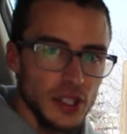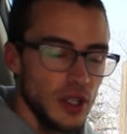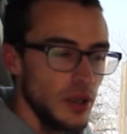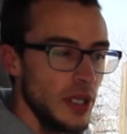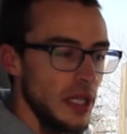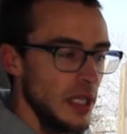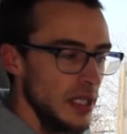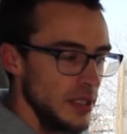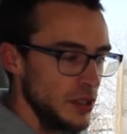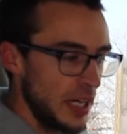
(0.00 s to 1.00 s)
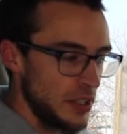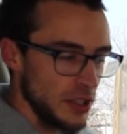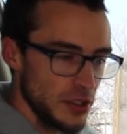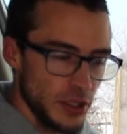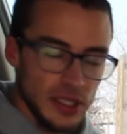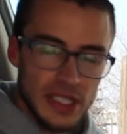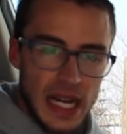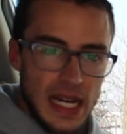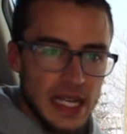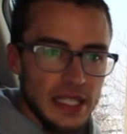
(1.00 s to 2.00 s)
So traction control is
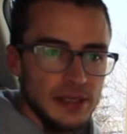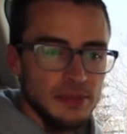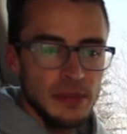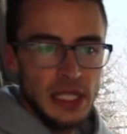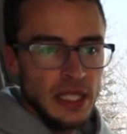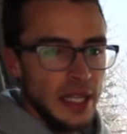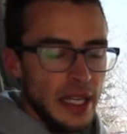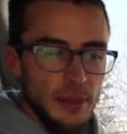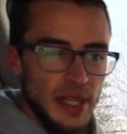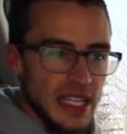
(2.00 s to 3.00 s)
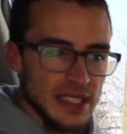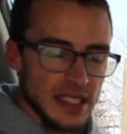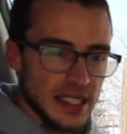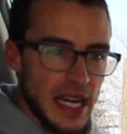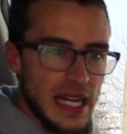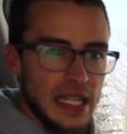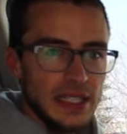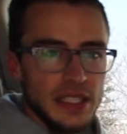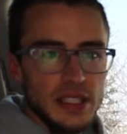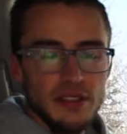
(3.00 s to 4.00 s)
on, ABS is
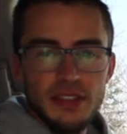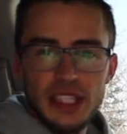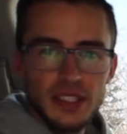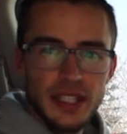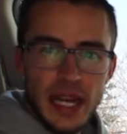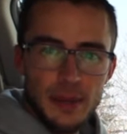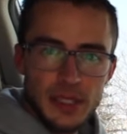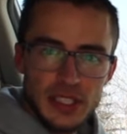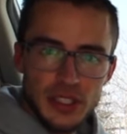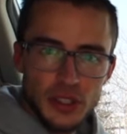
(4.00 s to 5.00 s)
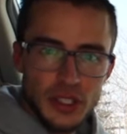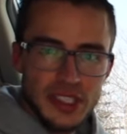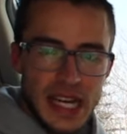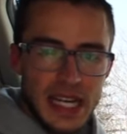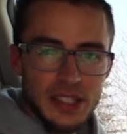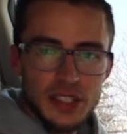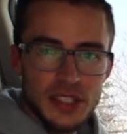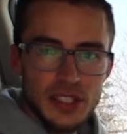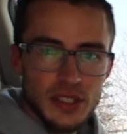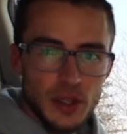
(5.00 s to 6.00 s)
on, vehicle dynamics control is on,
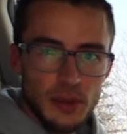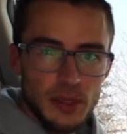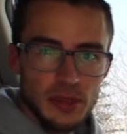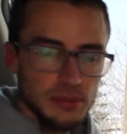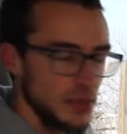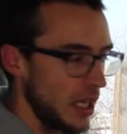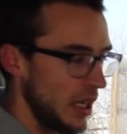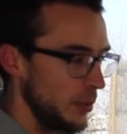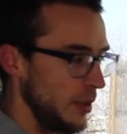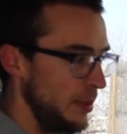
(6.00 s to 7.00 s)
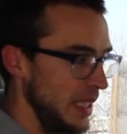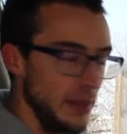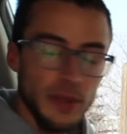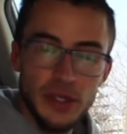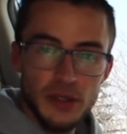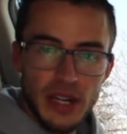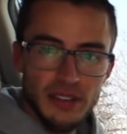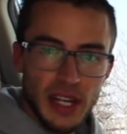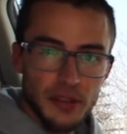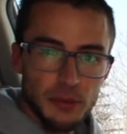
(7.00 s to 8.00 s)
just as a normal car would be when you
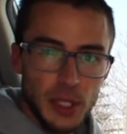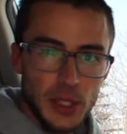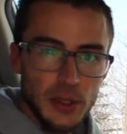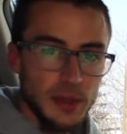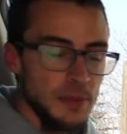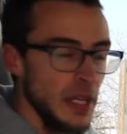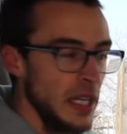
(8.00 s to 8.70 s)
drive it down the road.